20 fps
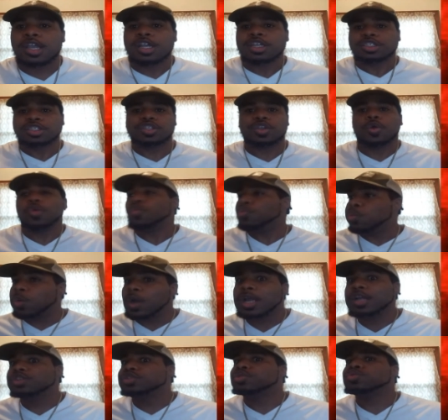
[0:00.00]
So
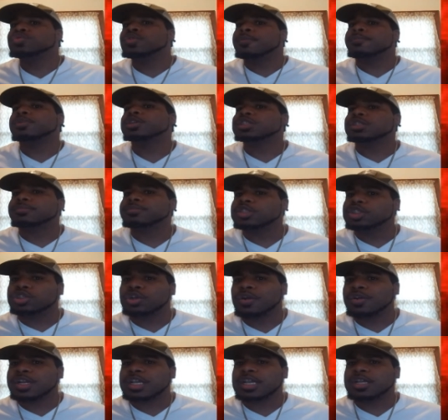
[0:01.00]
where do the
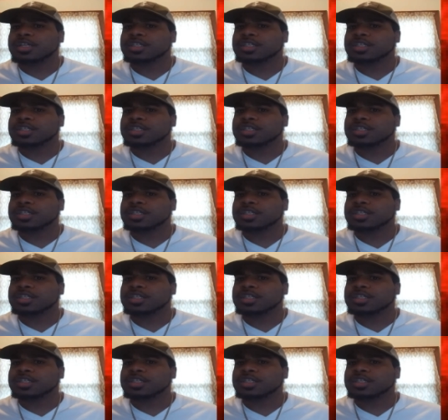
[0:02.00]
majority of